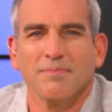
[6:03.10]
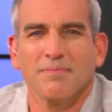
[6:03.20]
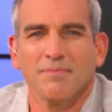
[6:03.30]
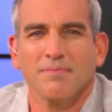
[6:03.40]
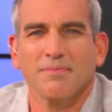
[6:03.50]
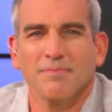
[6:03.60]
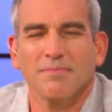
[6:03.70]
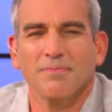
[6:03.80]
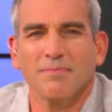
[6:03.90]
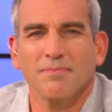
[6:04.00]

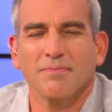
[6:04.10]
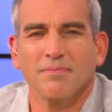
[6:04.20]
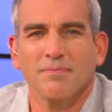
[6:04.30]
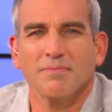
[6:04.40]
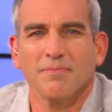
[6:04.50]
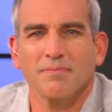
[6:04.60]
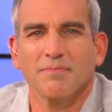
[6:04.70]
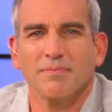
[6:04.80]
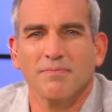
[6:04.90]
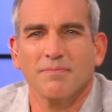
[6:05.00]

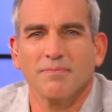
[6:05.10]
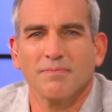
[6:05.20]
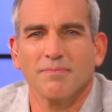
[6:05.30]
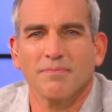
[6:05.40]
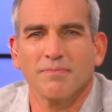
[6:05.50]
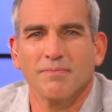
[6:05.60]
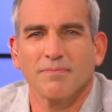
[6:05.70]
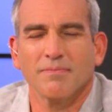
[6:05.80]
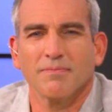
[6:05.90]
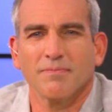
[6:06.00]

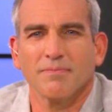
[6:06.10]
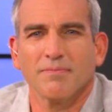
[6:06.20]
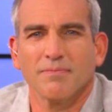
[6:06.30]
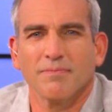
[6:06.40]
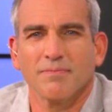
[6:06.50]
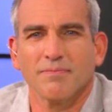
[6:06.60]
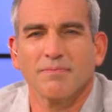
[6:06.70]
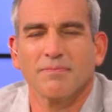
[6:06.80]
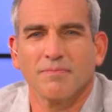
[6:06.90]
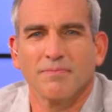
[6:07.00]

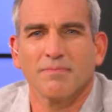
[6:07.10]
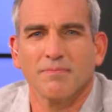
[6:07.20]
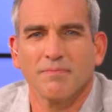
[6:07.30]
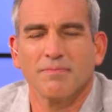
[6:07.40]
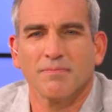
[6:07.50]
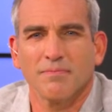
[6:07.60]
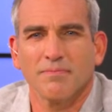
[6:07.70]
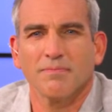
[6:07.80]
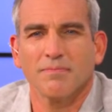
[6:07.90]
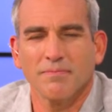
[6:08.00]

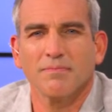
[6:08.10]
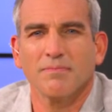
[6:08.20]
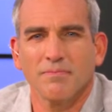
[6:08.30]
No words are spoken by the person on screen.